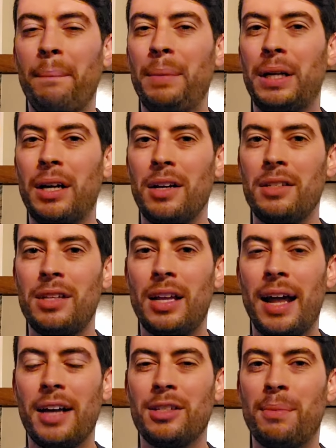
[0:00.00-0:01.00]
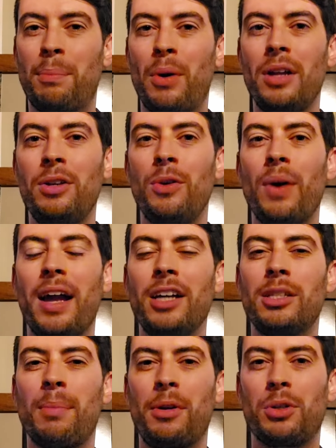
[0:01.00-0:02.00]
because it has a brand new
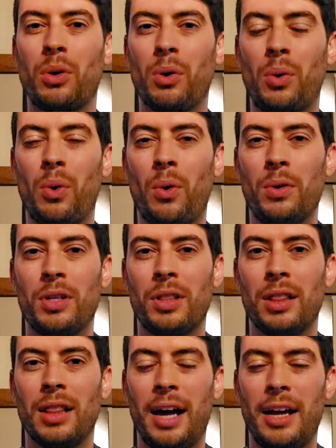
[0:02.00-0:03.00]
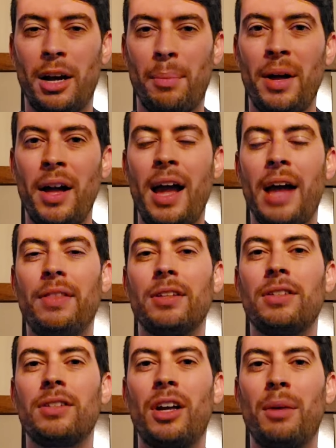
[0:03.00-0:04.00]
asymmetrical core to the lineup, and this
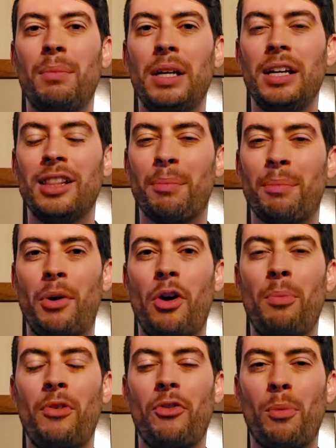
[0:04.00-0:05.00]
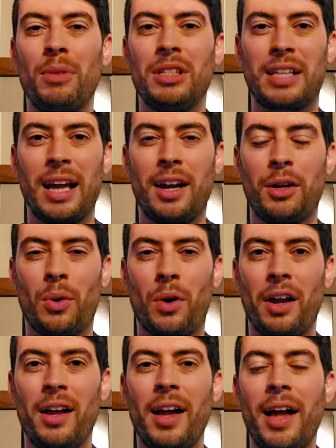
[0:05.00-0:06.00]
is going to be in the Pro Performance
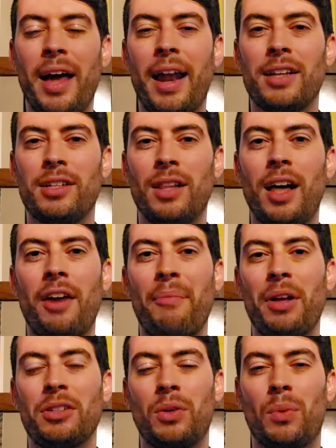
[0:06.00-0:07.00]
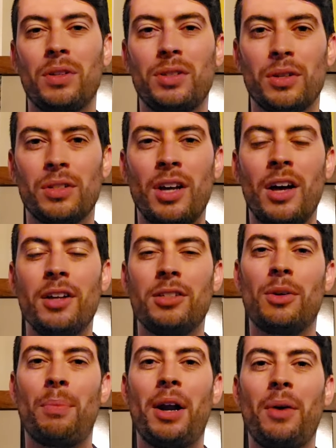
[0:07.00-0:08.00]
category. It has a lot of bells and whistles,
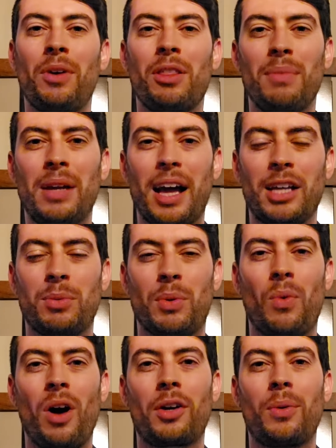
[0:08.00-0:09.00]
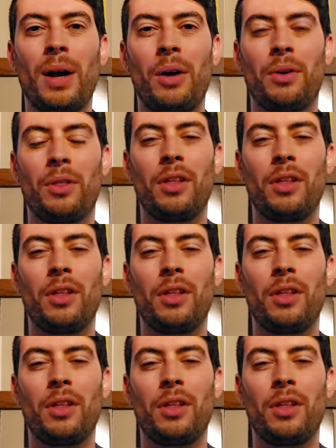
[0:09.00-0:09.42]
so bear with me as we walk around